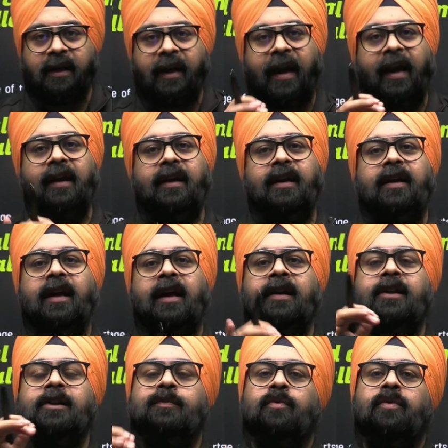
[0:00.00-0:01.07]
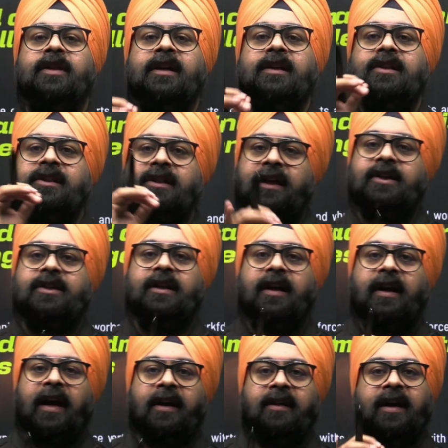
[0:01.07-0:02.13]
in handling and disposing such
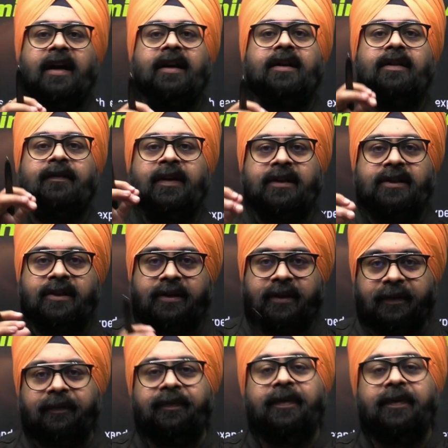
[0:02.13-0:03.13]
hazardous waste